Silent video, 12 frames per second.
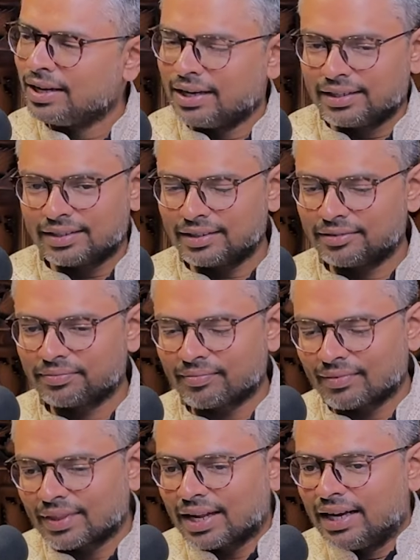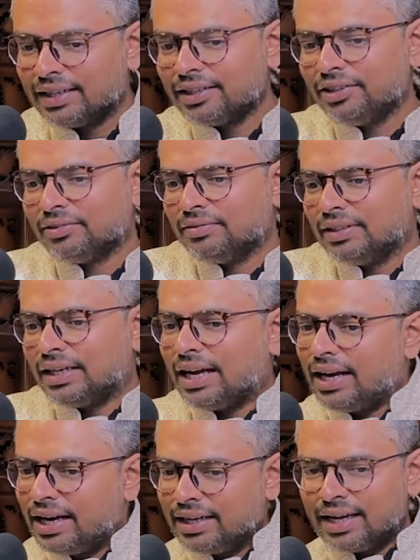It's I'll tell you,
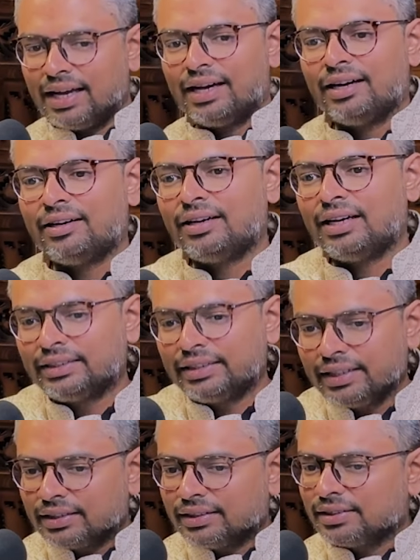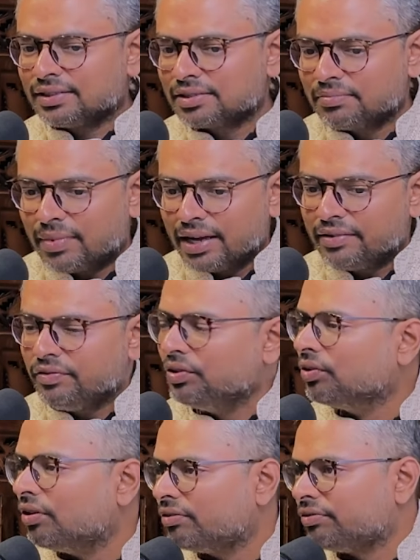I think this is my
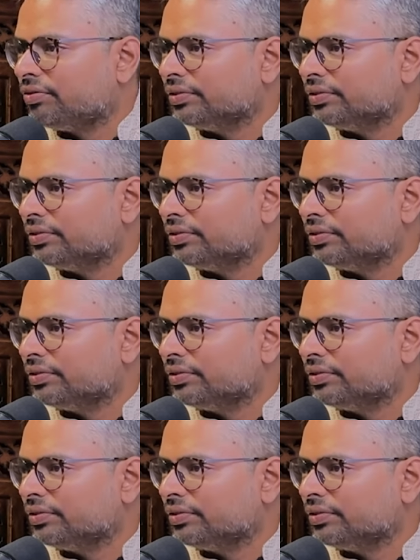view of,